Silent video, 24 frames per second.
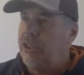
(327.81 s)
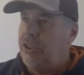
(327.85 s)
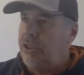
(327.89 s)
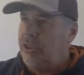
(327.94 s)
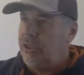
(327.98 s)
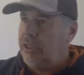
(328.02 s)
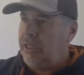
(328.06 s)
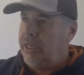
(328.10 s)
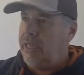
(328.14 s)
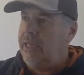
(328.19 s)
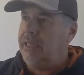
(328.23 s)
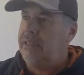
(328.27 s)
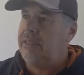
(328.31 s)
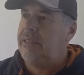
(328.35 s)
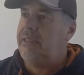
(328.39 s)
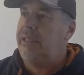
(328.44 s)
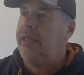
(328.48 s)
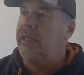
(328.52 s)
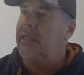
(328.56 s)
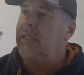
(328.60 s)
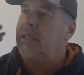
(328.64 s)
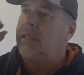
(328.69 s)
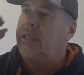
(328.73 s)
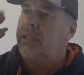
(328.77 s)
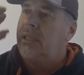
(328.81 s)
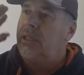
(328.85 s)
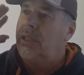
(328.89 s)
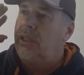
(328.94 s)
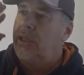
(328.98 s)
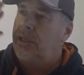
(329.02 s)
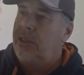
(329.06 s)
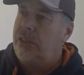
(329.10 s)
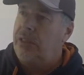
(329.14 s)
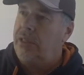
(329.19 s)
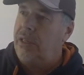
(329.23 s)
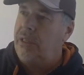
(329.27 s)
You cast out,
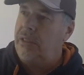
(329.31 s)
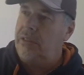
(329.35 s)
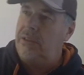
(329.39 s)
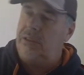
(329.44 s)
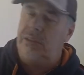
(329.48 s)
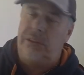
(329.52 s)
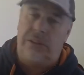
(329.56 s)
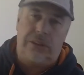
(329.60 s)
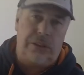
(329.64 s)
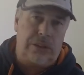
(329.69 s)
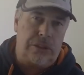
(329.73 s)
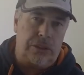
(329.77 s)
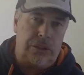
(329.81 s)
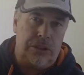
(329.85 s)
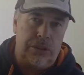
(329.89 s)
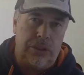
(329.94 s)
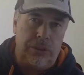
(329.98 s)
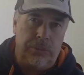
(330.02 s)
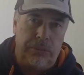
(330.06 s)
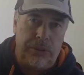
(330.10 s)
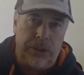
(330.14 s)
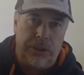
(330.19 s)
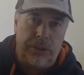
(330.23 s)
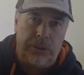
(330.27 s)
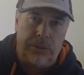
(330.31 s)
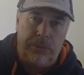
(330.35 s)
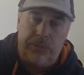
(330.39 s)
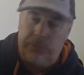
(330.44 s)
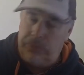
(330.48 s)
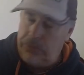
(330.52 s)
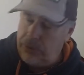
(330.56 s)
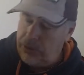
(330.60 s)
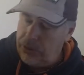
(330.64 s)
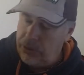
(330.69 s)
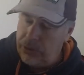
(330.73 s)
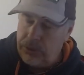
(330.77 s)
your
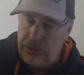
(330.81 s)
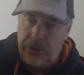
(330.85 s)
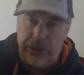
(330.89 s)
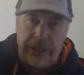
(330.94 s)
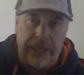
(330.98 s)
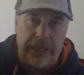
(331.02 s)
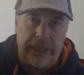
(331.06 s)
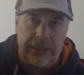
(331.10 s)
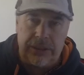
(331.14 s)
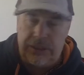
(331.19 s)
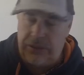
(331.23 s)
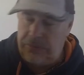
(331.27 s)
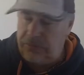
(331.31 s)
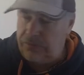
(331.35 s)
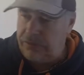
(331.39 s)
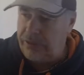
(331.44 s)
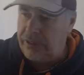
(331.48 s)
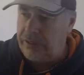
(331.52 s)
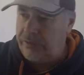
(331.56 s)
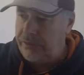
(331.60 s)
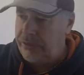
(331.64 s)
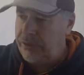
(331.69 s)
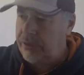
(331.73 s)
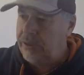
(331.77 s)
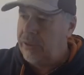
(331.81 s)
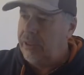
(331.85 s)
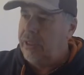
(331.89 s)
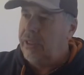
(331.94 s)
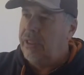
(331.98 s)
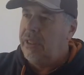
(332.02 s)
lure lands in front of you,